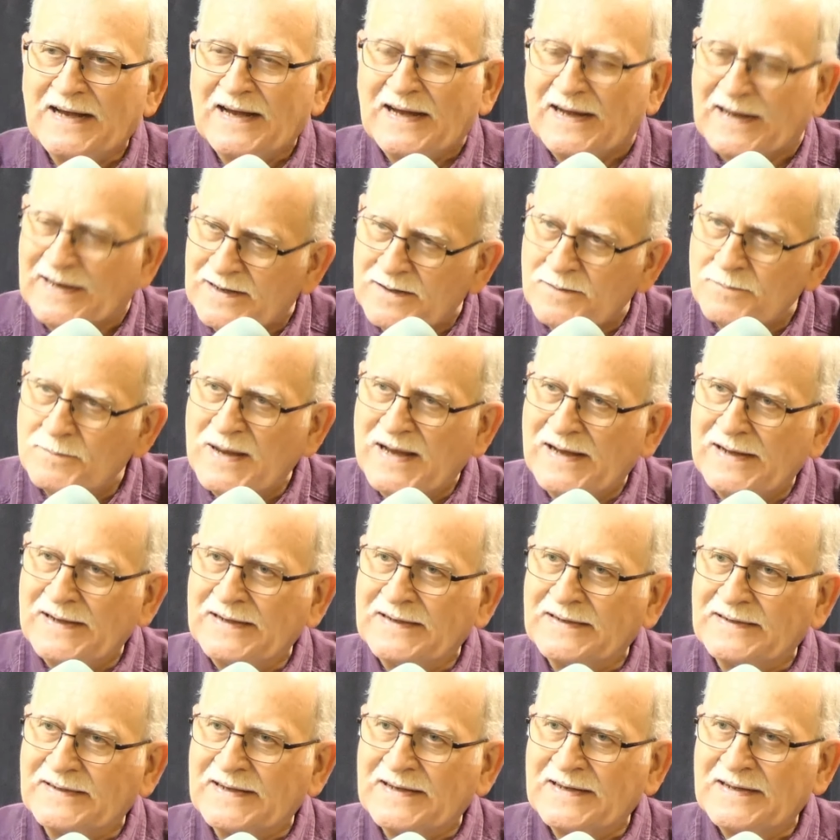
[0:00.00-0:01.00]

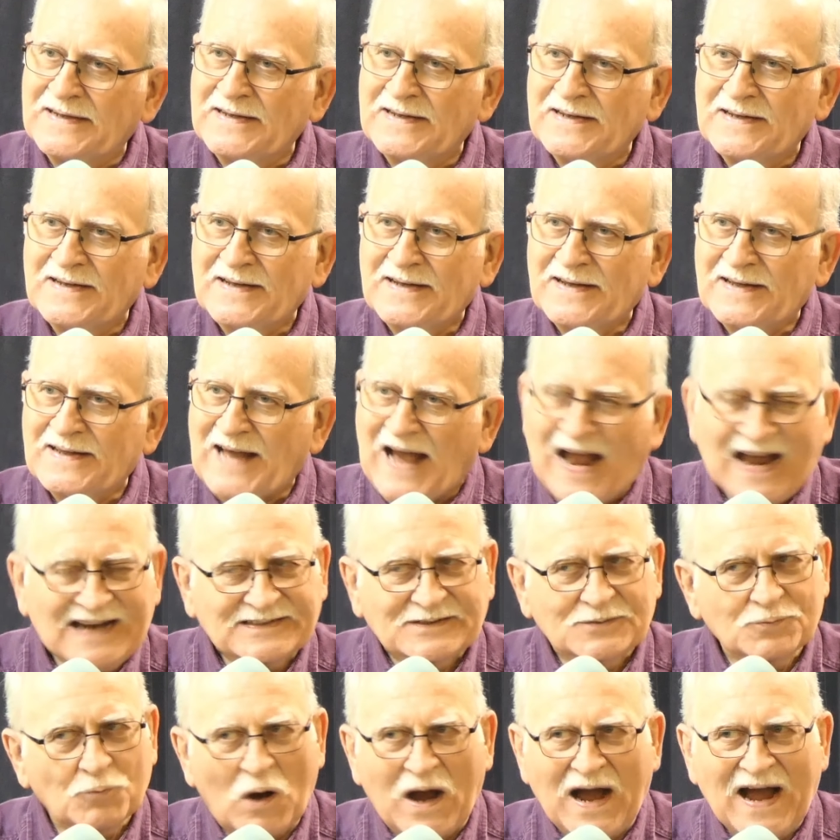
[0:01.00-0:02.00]
Amen.
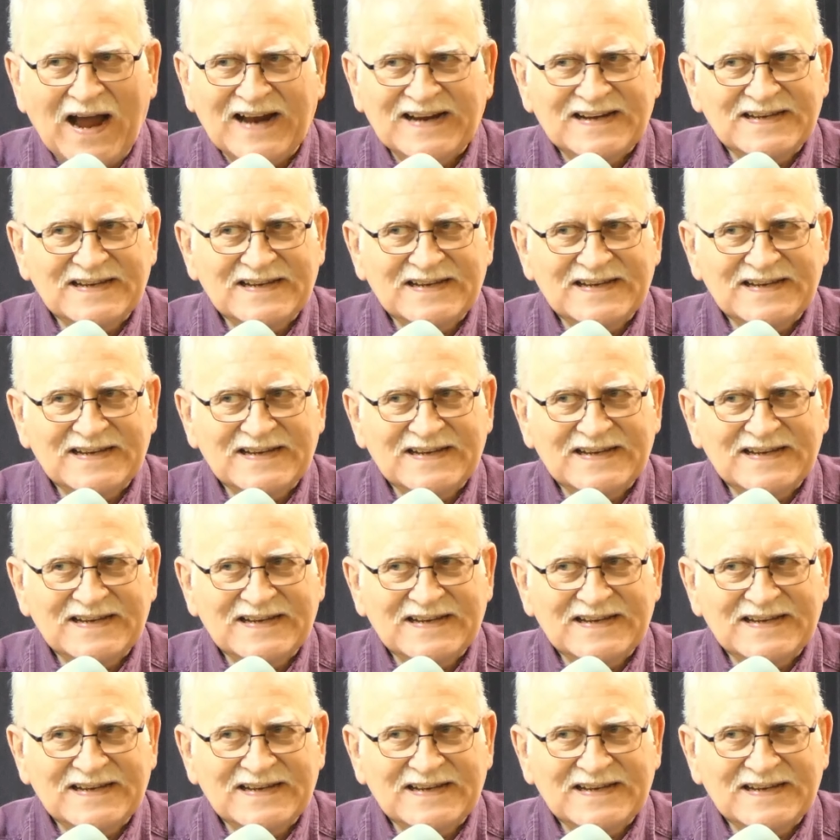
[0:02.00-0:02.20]
That's why